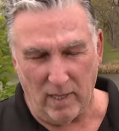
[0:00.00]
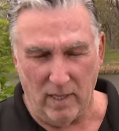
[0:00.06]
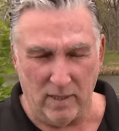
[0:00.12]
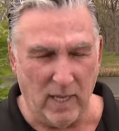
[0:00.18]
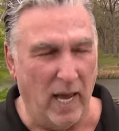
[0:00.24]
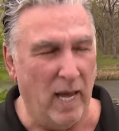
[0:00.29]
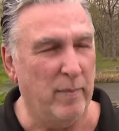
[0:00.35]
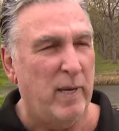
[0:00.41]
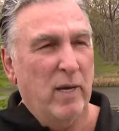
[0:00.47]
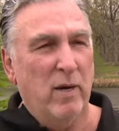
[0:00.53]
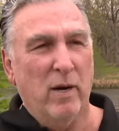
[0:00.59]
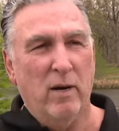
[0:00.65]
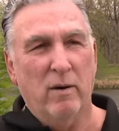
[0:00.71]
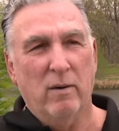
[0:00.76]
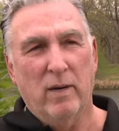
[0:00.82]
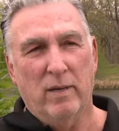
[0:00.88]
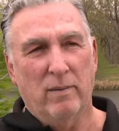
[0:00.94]
Tommy
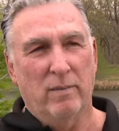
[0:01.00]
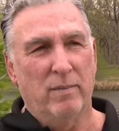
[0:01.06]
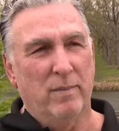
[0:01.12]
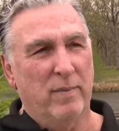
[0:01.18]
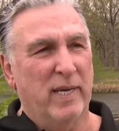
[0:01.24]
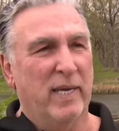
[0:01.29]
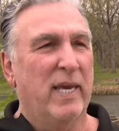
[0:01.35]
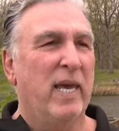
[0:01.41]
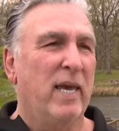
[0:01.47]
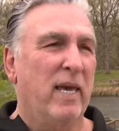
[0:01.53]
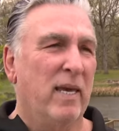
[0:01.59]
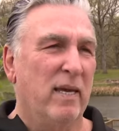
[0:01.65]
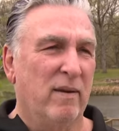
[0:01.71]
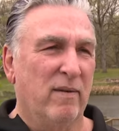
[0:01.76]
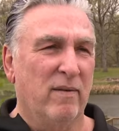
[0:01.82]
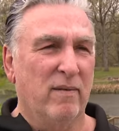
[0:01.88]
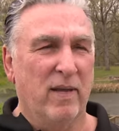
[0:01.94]
Herr and McGee
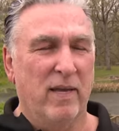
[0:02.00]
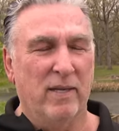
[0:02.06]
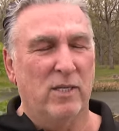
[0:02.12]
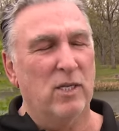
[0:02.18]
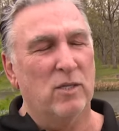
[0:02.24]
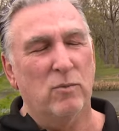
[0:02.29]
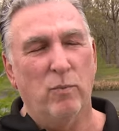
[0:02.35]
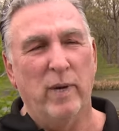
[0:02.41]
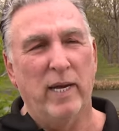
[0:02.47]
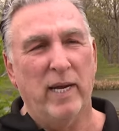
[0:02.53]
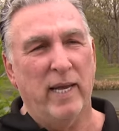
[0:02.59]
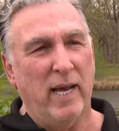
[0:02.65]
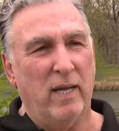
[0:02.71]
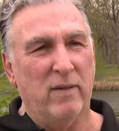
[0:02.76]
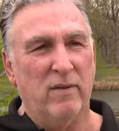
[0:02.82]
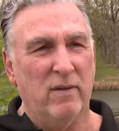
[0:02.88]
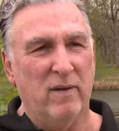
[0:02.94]
and, and just winning
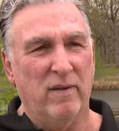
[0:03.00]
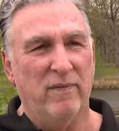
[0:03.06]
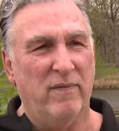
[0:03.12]
out in the